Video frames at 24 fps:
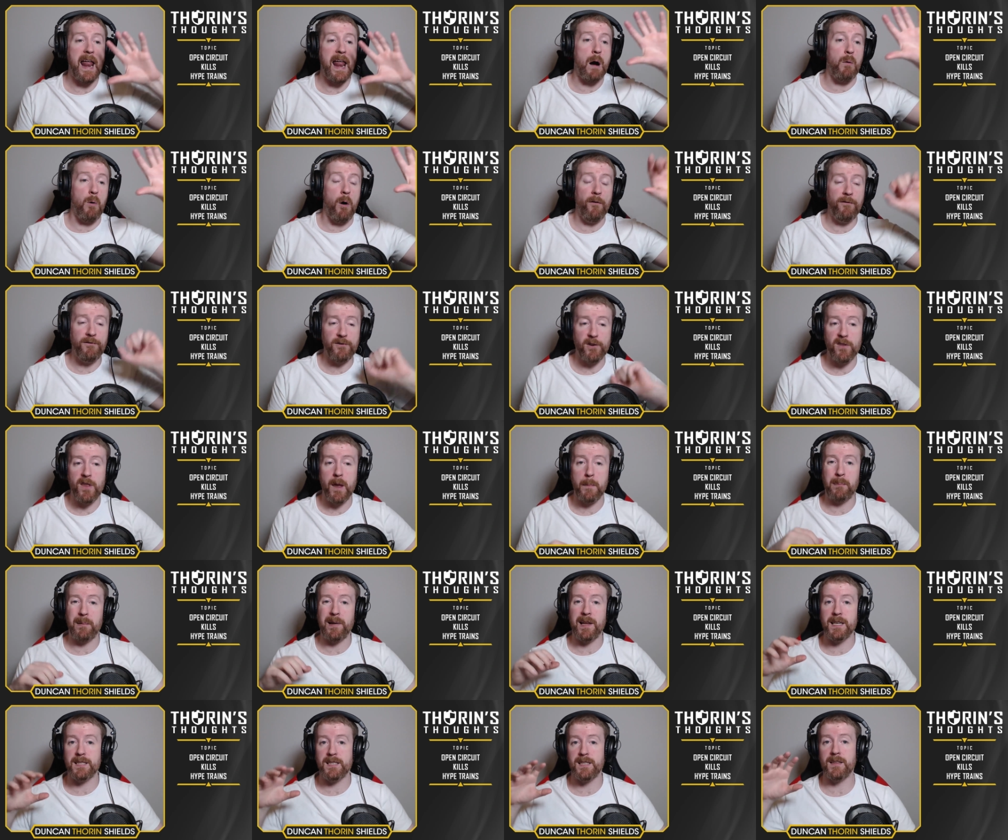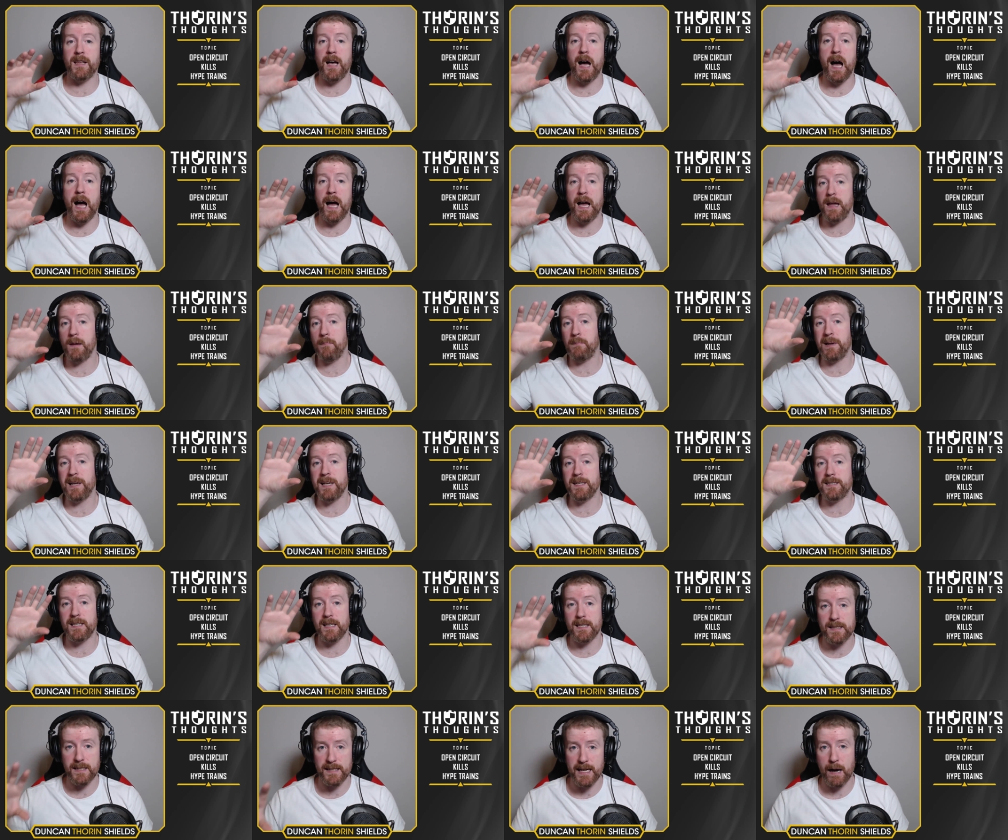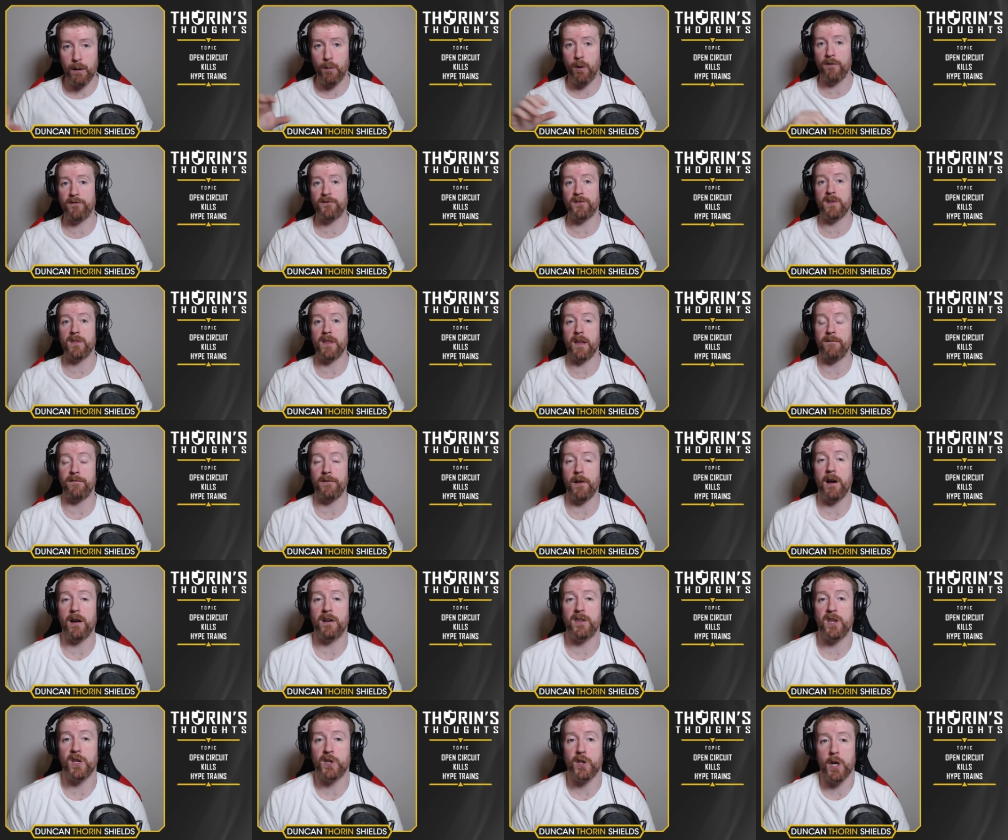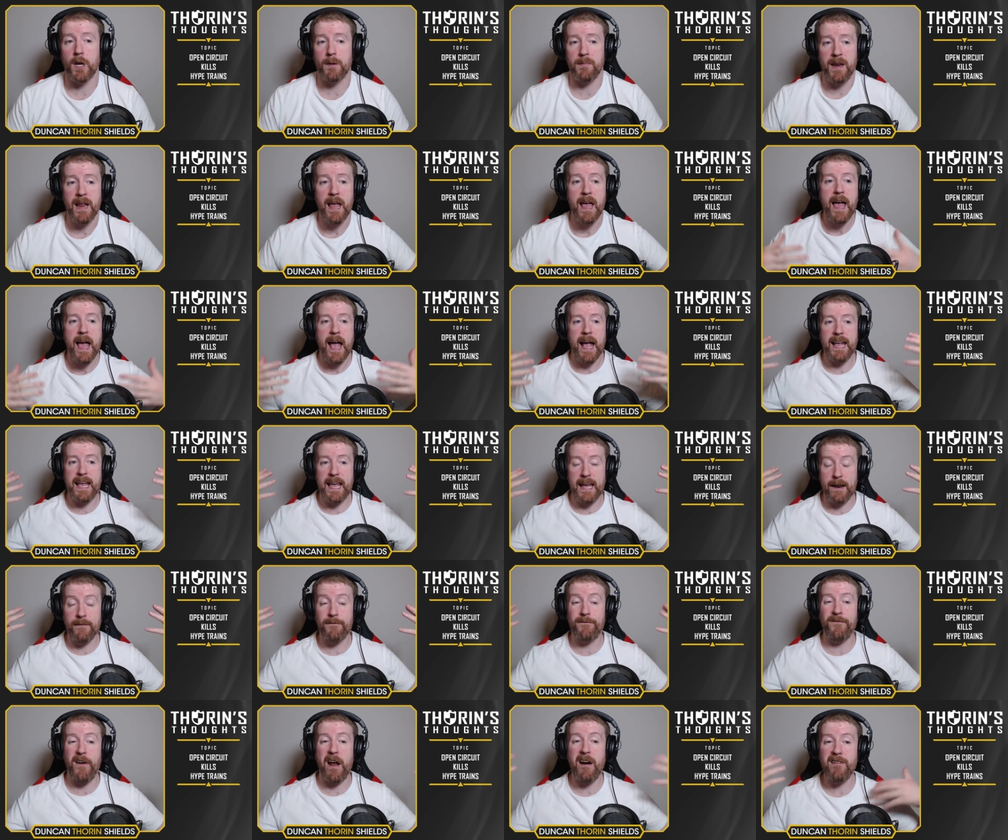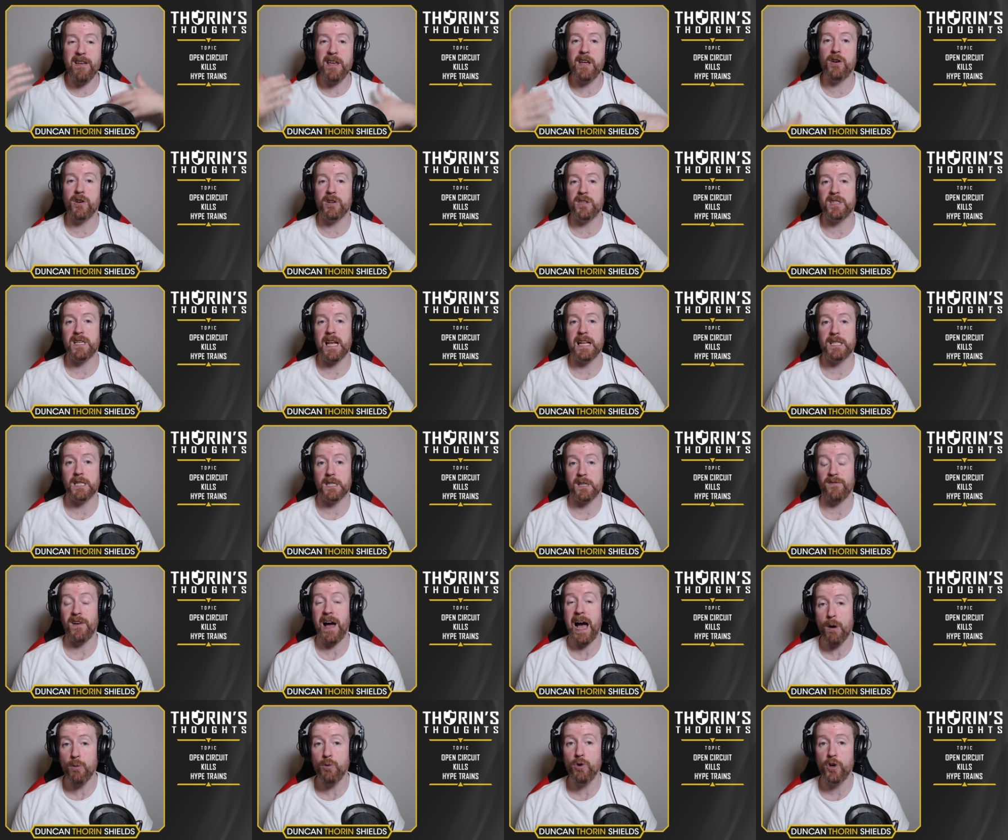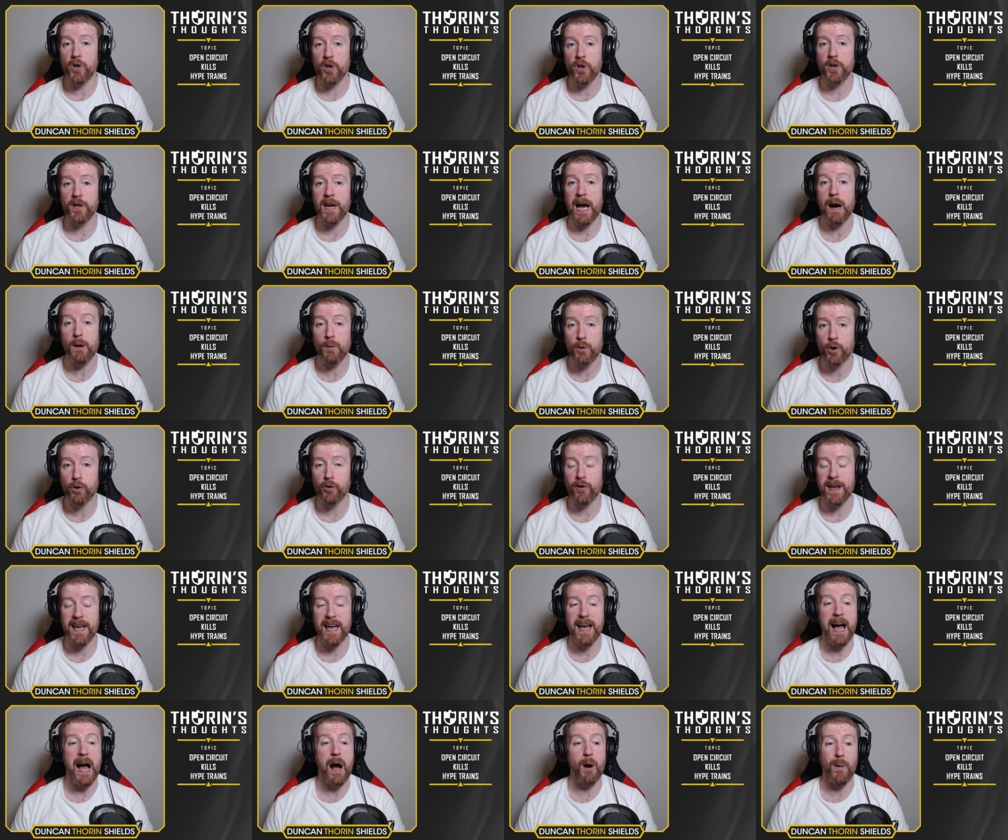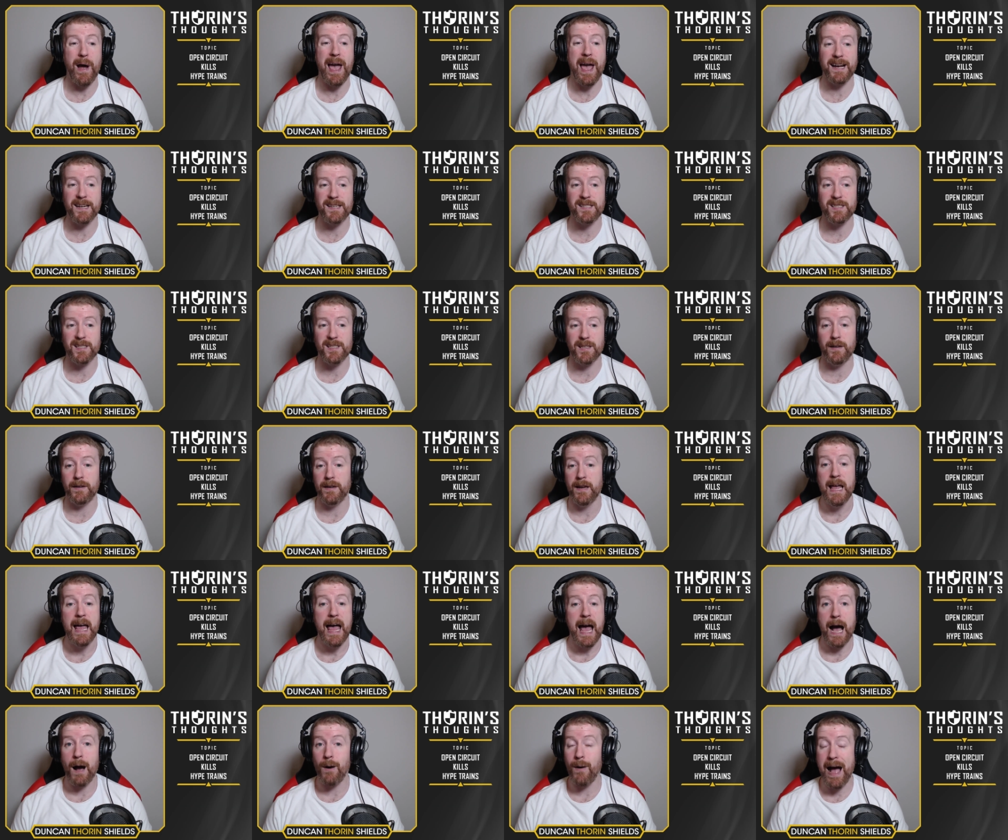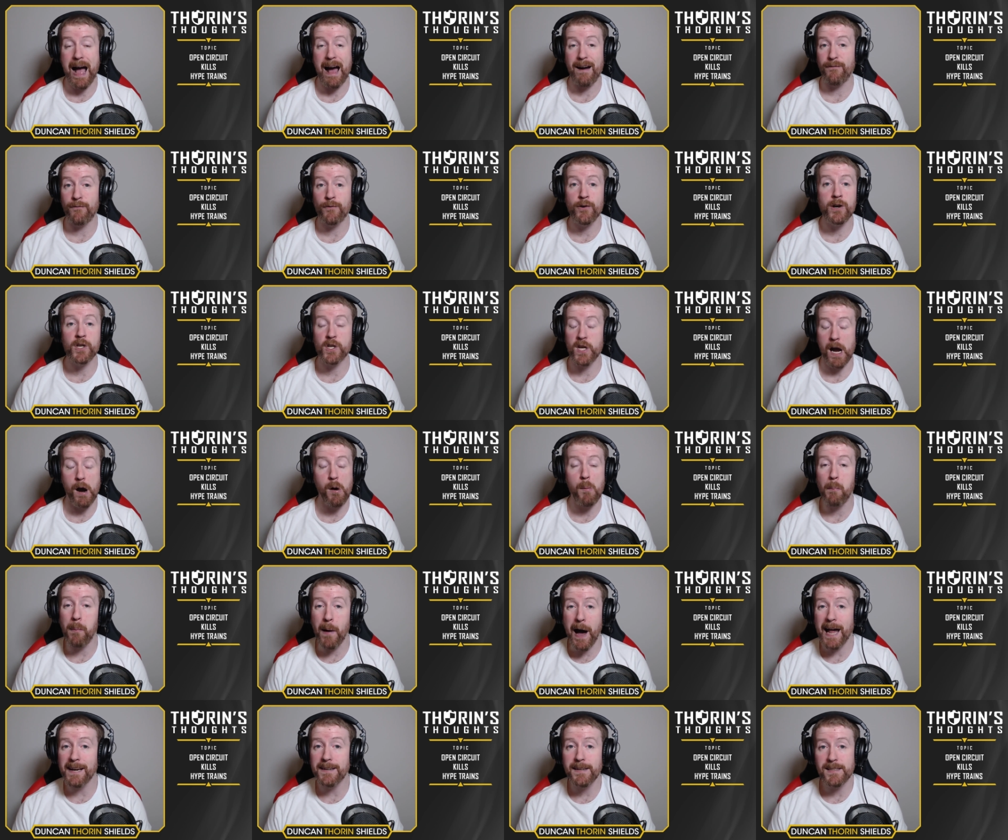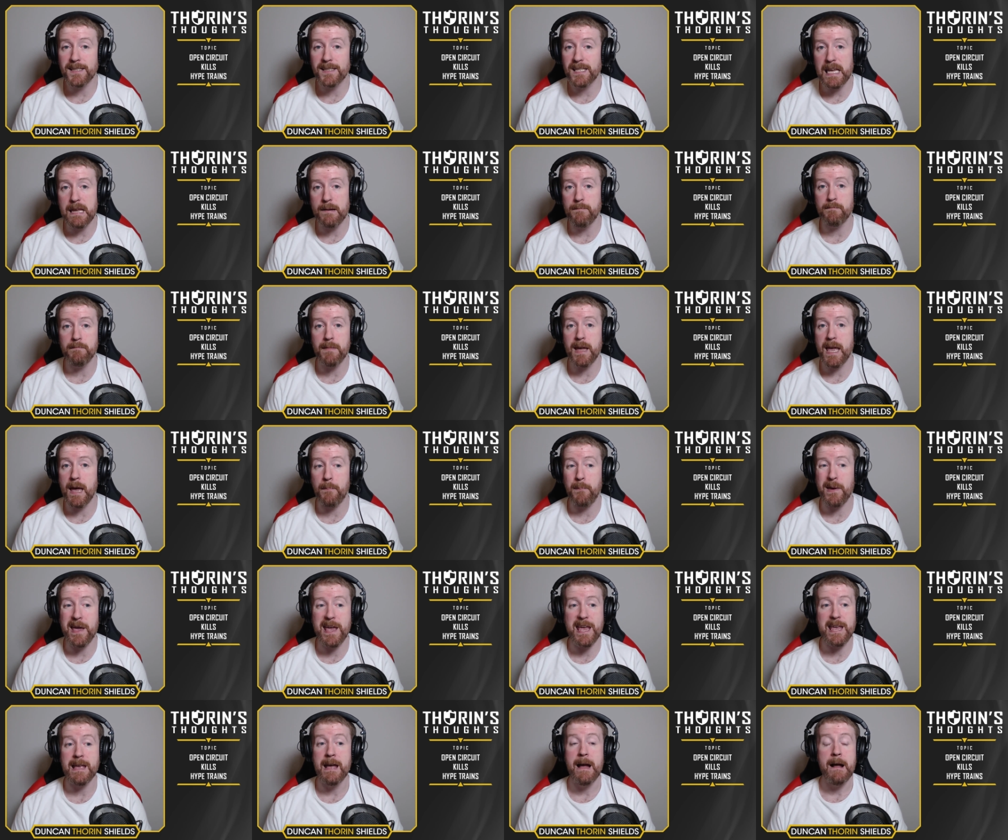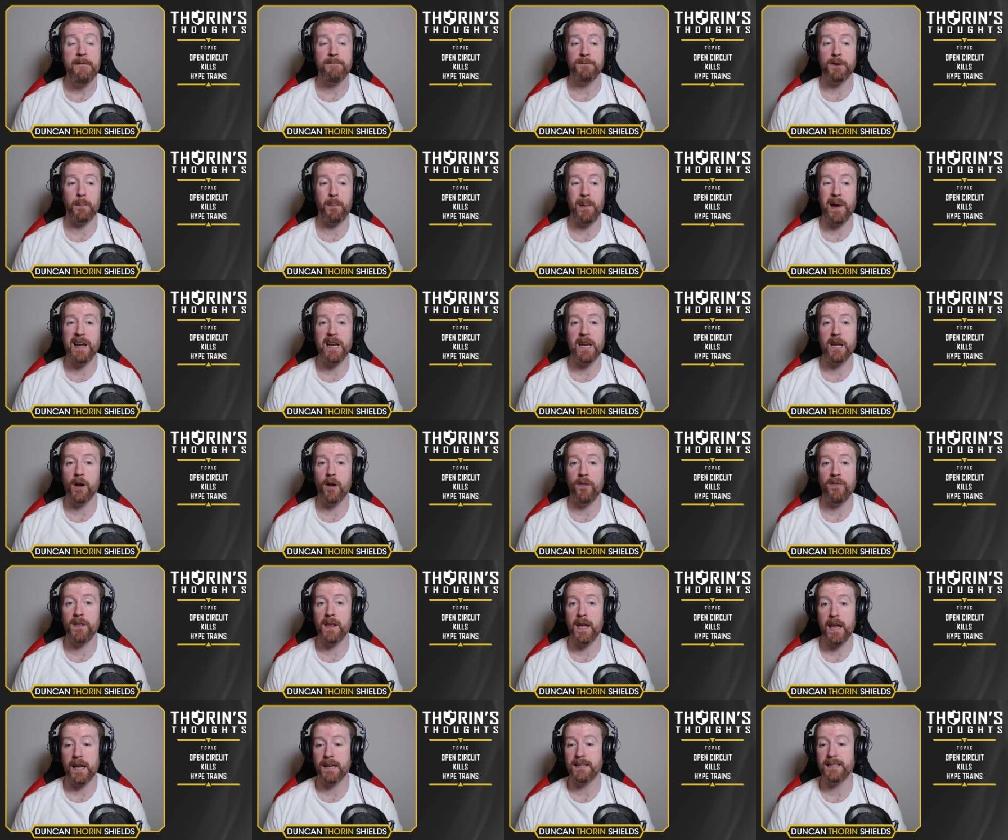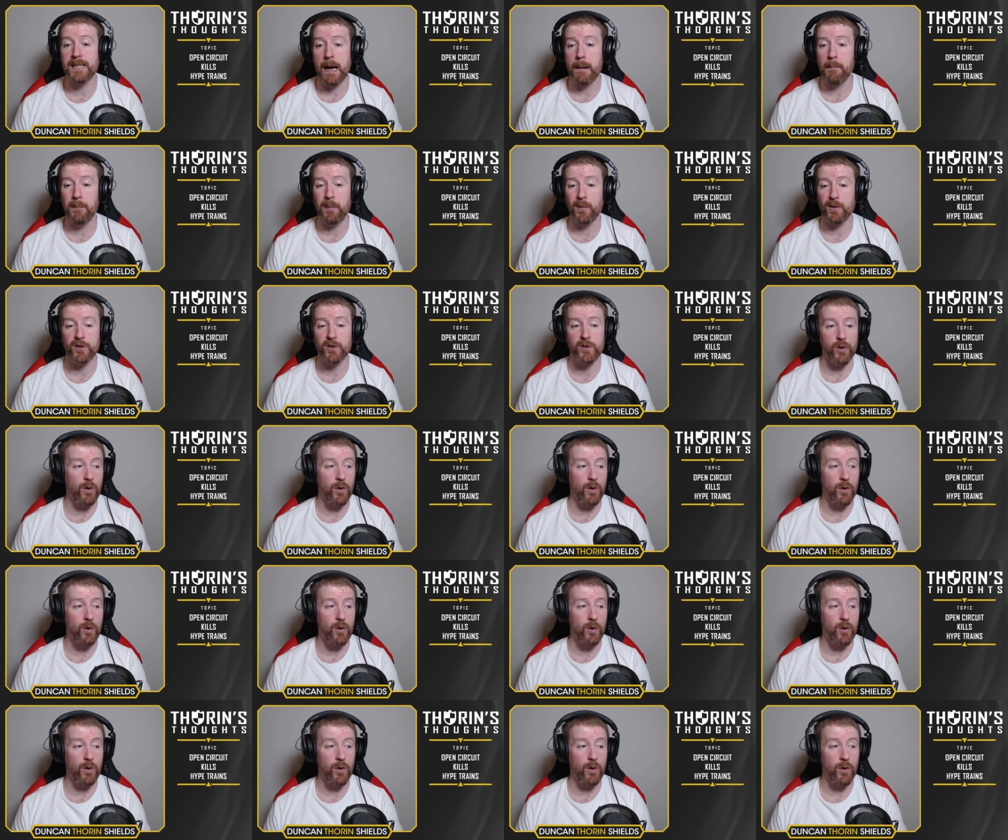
and how often they're placing the high placings and how often they flunk the tournament, and get a very good sense of how good, how great, how excellent, how average, how bad a team may be, depending on the example.